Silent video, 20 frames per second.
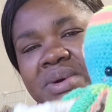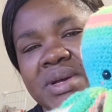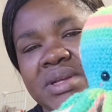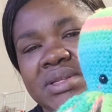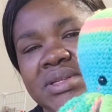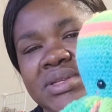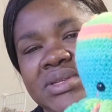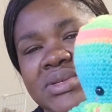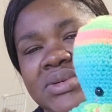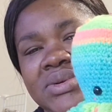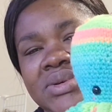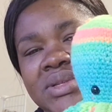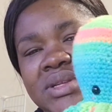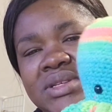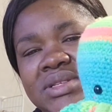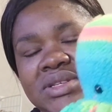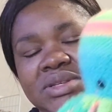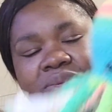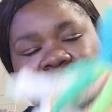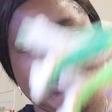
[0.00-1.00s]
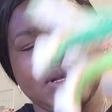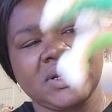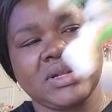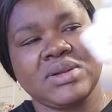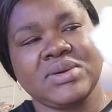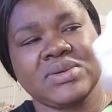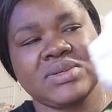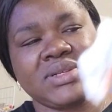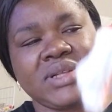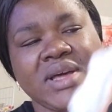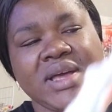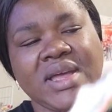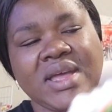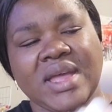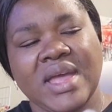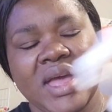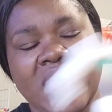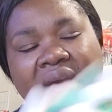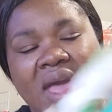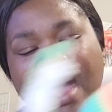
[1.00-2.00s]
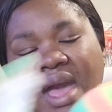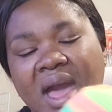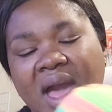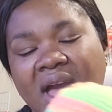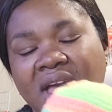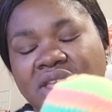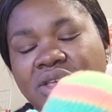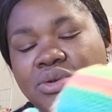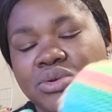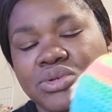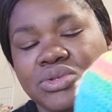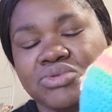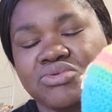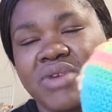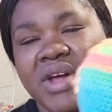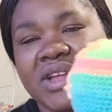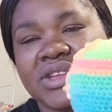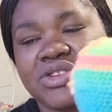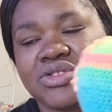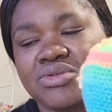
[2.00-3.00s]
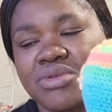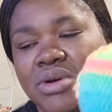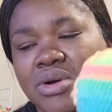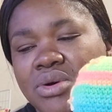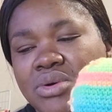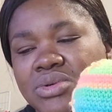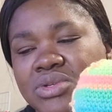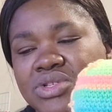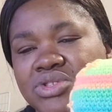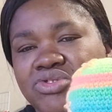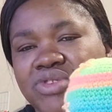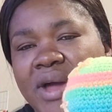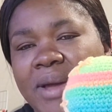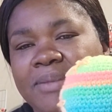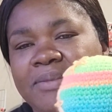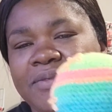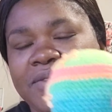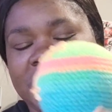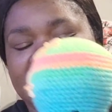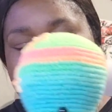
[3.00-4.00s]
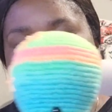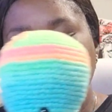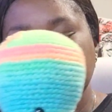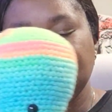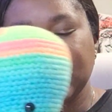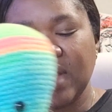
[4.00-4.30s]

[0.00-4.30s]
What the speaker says: So this is what it looks like. I use retro stripe for this,